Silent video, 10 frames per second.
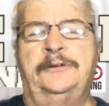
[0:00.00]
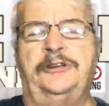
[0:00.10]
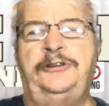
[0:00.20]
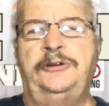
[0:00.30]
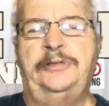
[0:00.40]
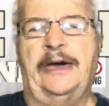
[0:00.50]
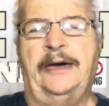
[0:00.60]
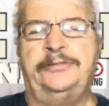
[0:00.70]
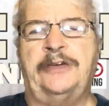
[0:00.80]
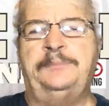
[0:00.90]
to do
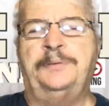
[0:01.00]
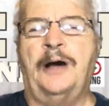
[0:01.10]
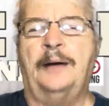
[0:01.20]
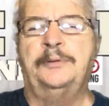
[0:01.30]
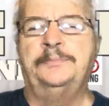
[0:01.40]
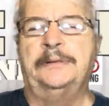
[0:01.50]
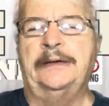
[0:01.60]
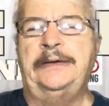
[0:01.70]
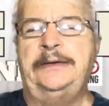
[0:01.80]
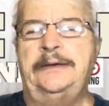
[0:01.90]
that, they
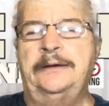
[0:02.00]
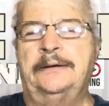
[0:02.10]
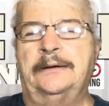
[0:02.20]
probably